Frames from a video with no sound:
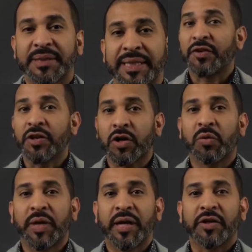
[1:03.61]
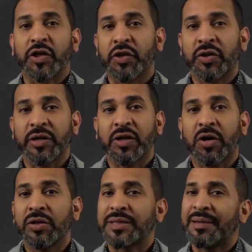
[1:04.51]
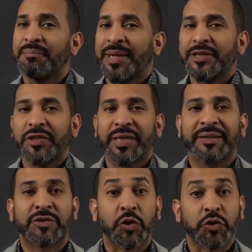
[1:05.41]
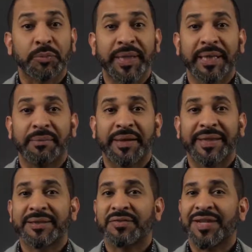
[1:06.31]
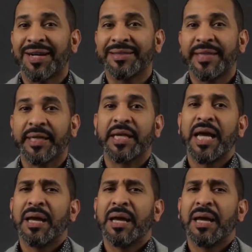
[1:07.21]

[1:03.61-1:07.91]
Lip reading: If they're not already on your current cards, make sure to give social media methods of contact,